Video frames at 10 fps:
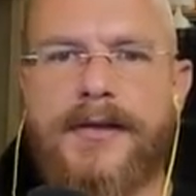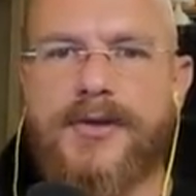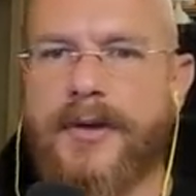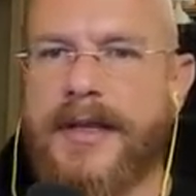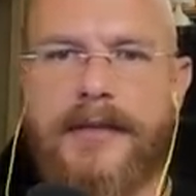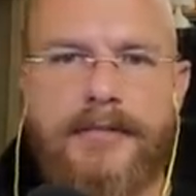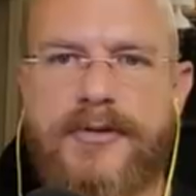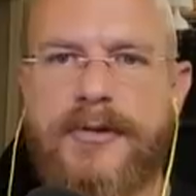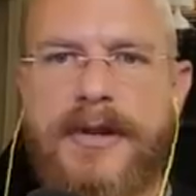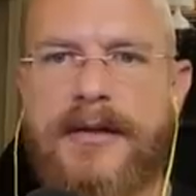So he
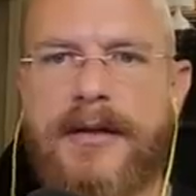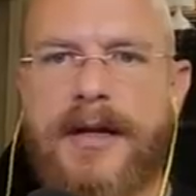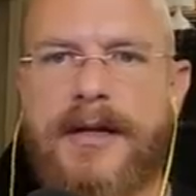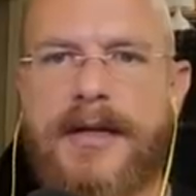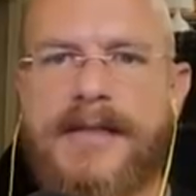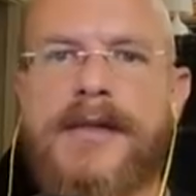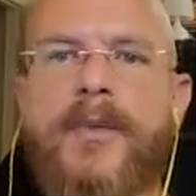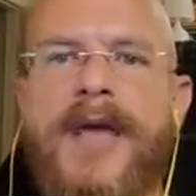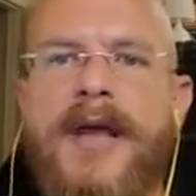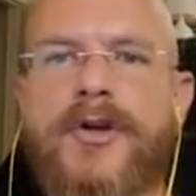
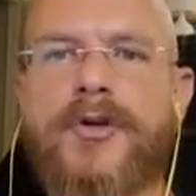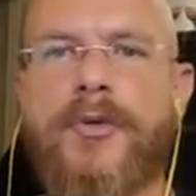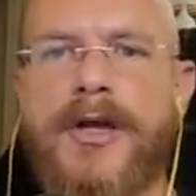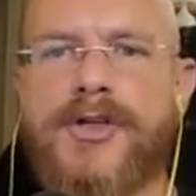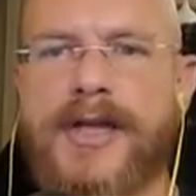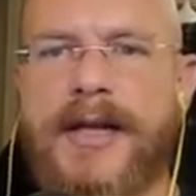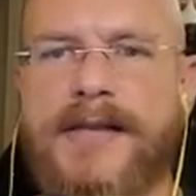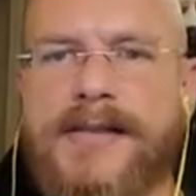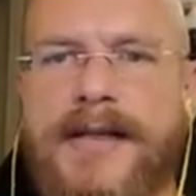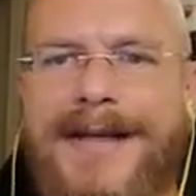said, we had a good run,
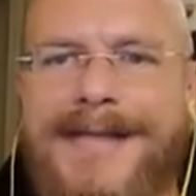Janice.